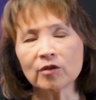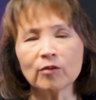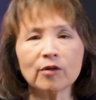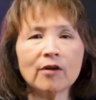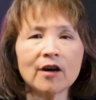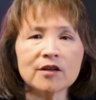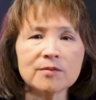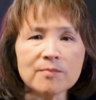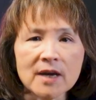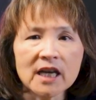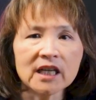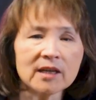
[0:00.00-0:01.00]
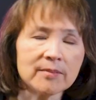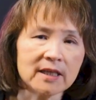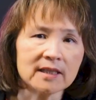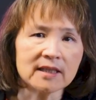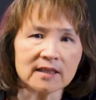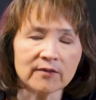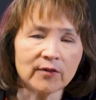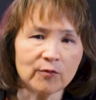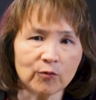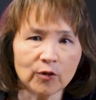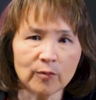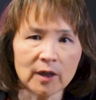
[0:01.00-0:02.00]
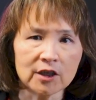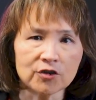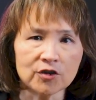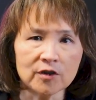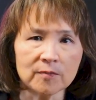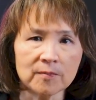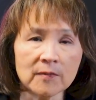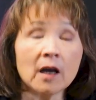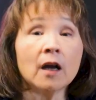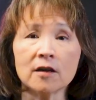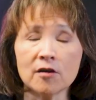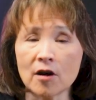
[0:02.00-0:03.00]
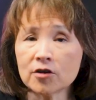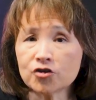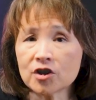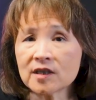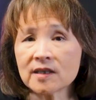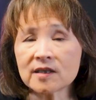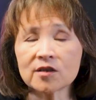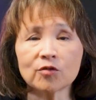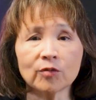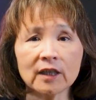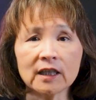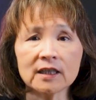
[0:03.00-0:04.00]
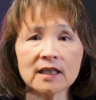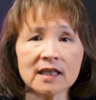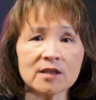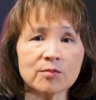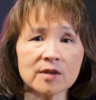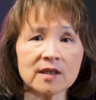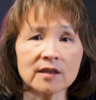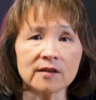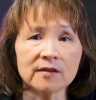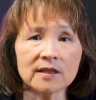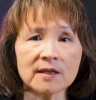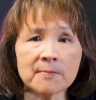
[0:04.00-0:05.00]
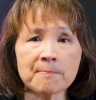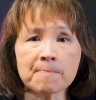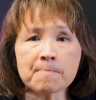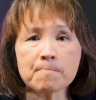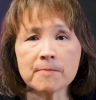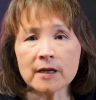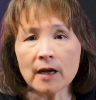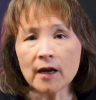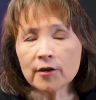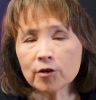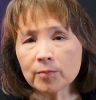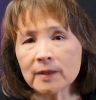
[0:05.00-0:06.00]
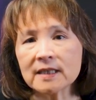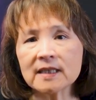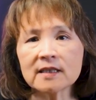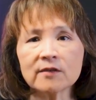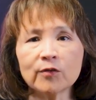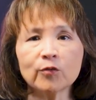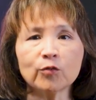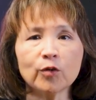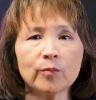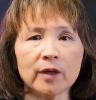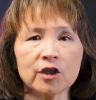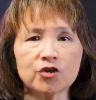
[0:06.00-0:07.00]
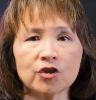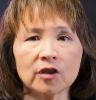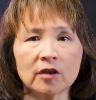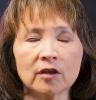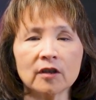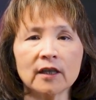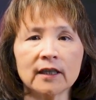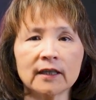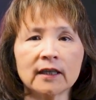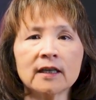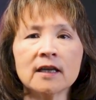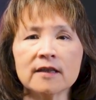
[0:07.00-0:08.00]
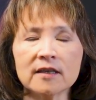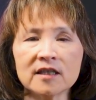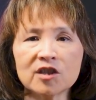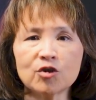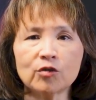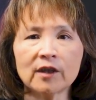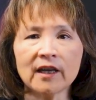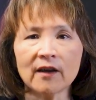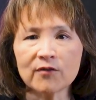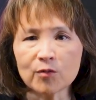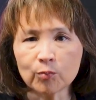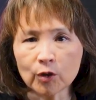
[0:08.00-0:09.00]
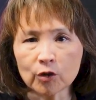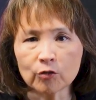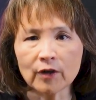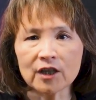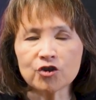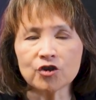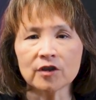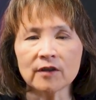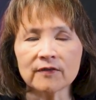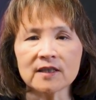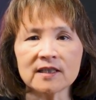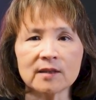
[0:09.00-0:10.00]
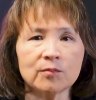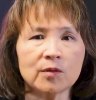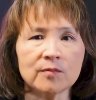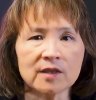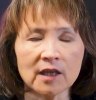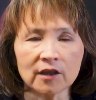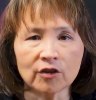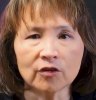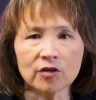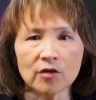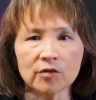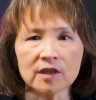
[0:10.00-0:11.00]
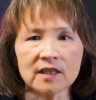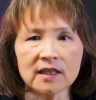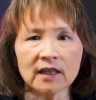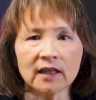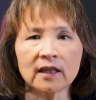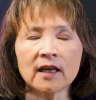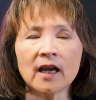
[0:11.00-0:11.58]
requires many pieces of information, not just the screening test results, but other pieces of information like the story of the progression of the symptoms that you're noticing,